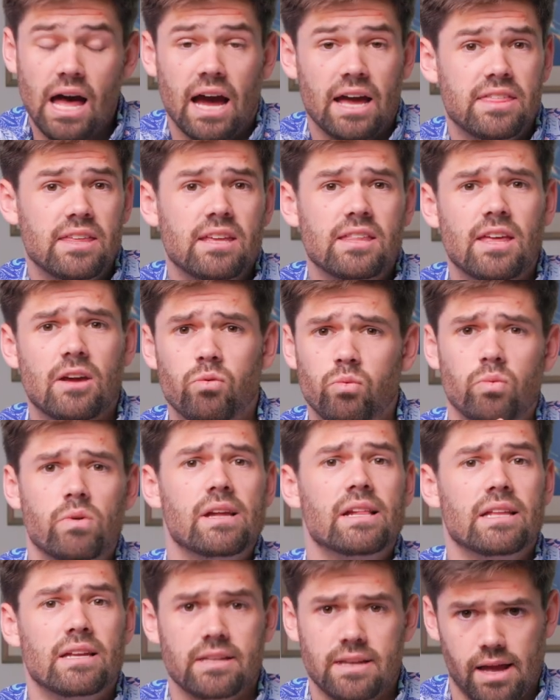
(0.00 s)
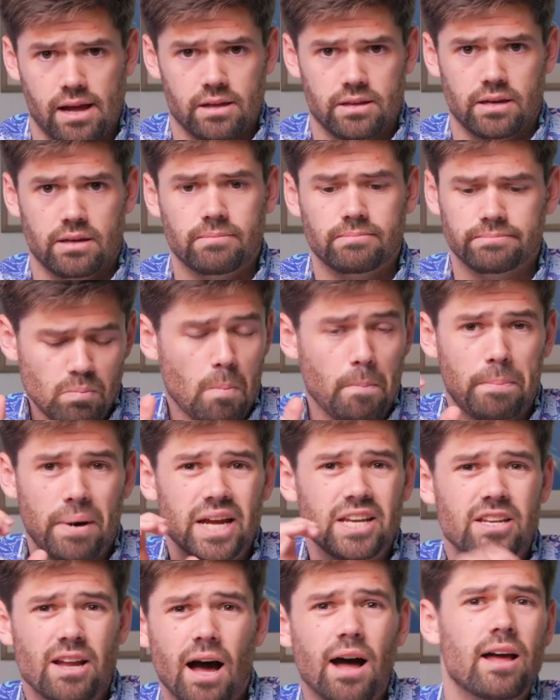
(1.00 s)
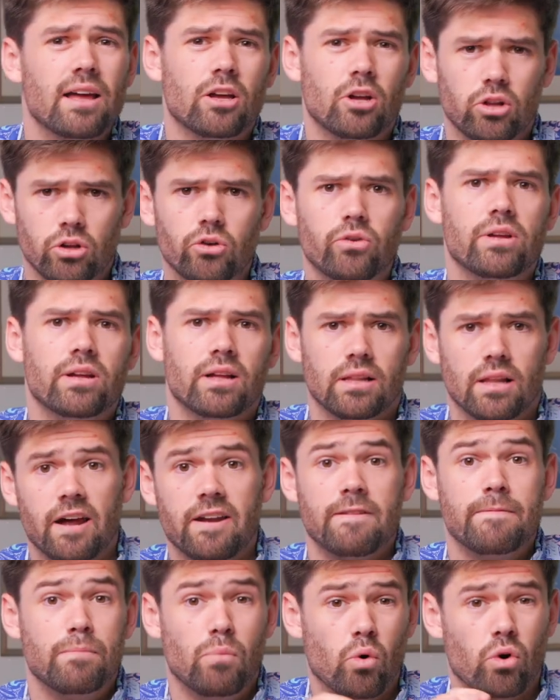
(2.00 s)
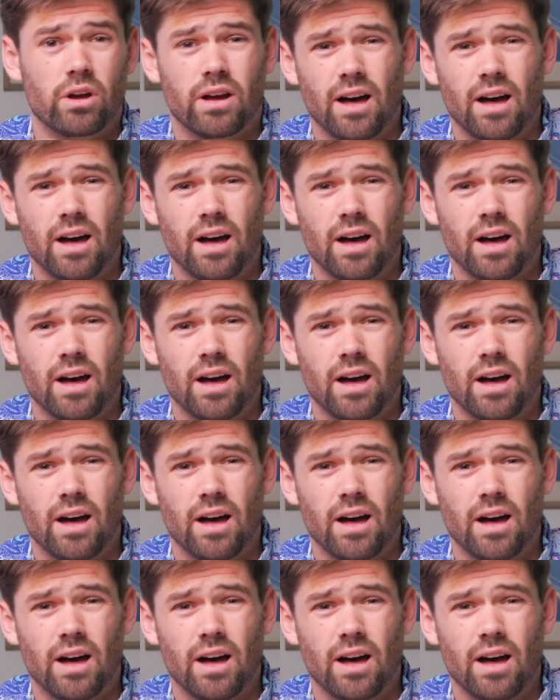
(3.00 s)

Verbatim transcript: I think they really nailed it. By not including a lot of the more